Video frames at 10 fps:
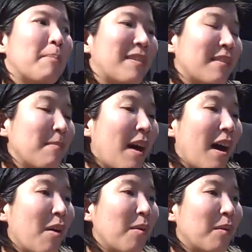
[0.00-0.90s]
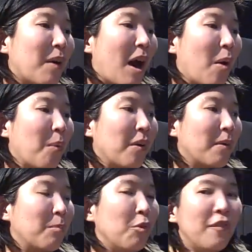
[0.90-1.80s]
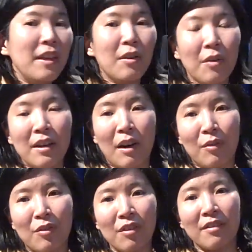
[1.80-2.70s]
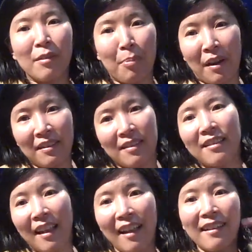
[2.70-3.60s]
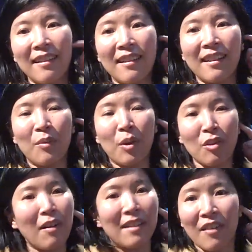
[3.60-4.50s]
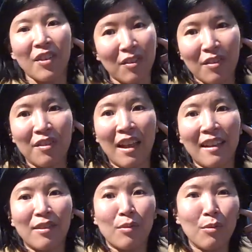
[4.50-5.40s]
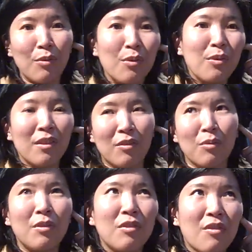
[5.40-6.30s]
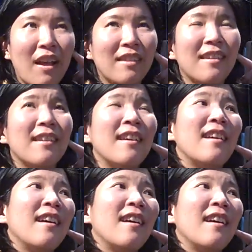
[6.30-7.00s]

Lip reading: But somehow our movie going culture suppresses that. We are taught never to do that. It's too rude. It's too distracting.